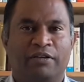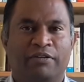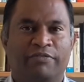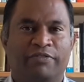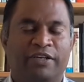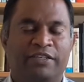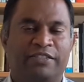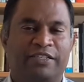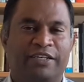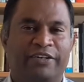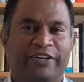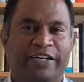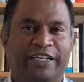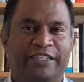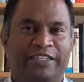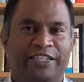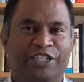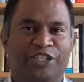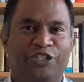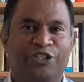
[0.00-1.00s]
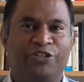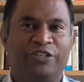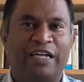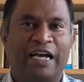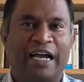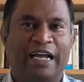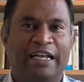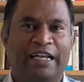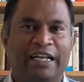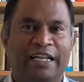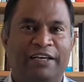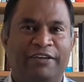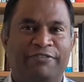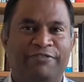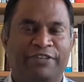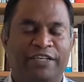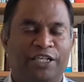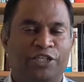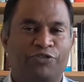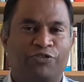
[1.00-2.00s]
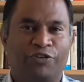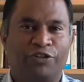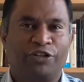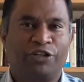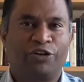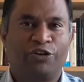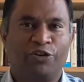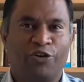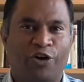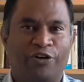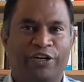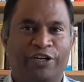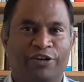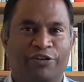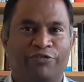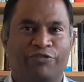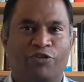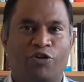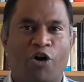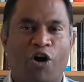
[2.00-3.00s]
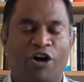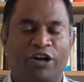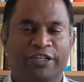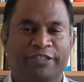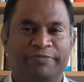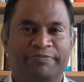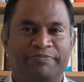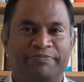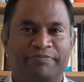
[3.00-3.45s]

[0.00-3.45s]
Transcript: Friends, the reason you and I live is for the glory of God.